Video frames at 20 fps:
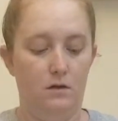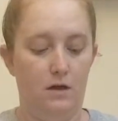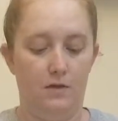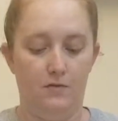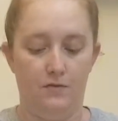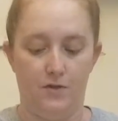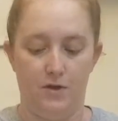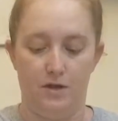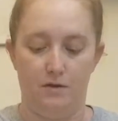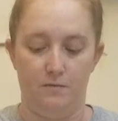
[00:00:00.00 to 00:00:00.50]

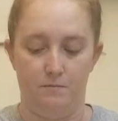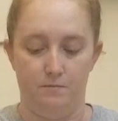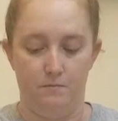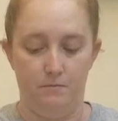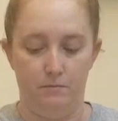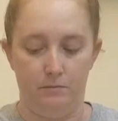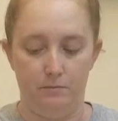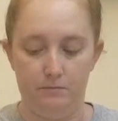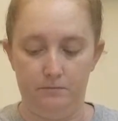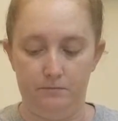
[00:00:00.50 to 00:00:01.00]
And then
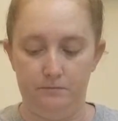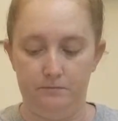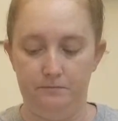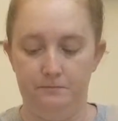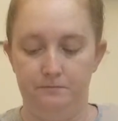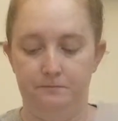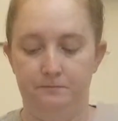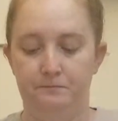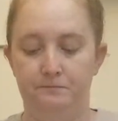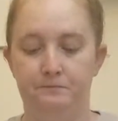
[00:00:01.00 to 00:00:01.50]

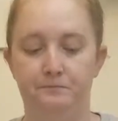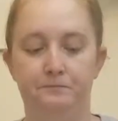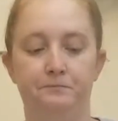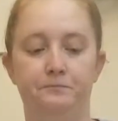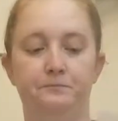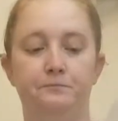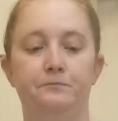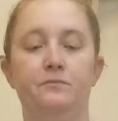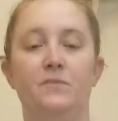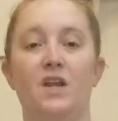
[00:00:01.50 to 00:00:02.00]

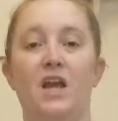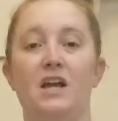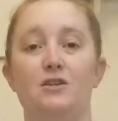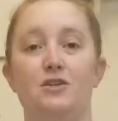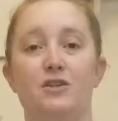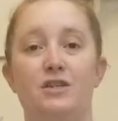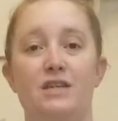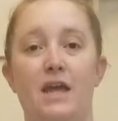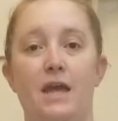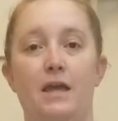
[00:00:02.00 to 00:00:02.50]
I
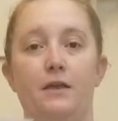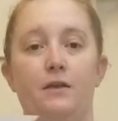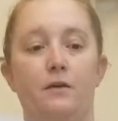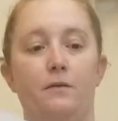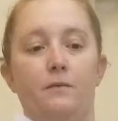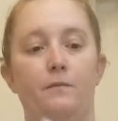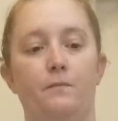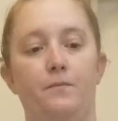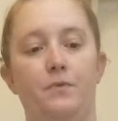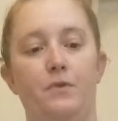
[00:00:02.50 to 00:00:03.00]
just take
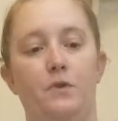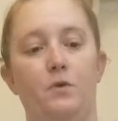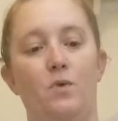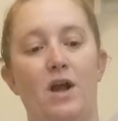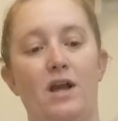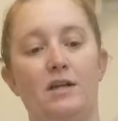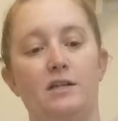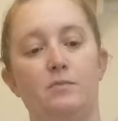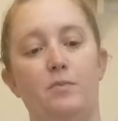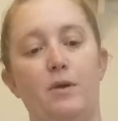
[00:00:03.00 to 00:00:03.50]
the
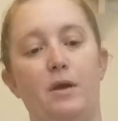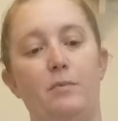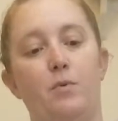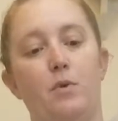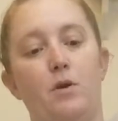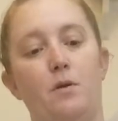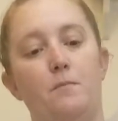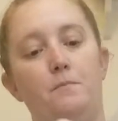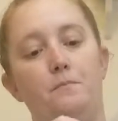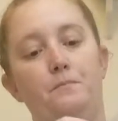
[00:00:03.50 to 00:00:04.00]
wax
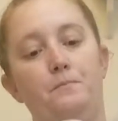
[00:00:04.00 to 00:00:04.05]
paper,